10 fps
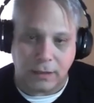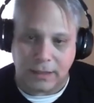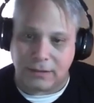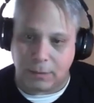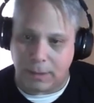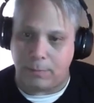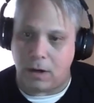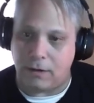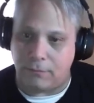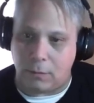That's a big
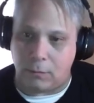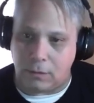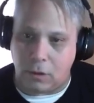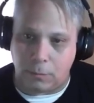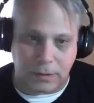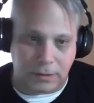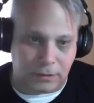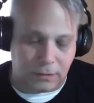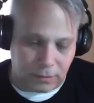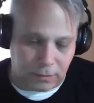part of what we're hoping to do